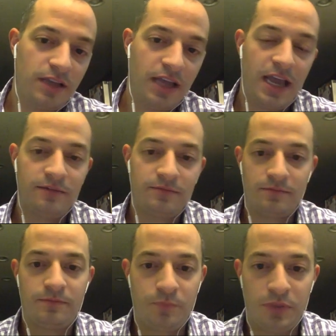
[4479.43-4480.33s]
at
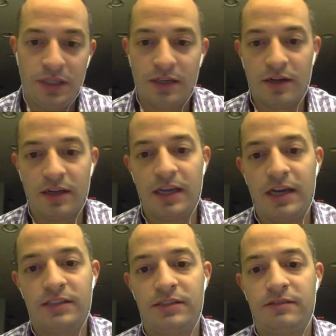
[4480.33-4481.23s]
P
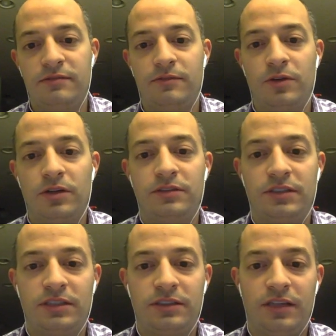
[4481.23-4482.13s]
Karaganis or
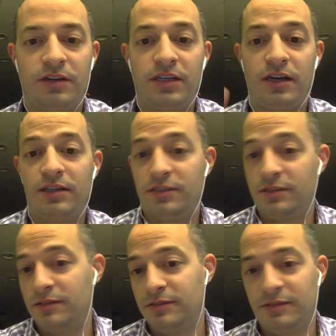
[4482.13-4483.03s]
Karagianis,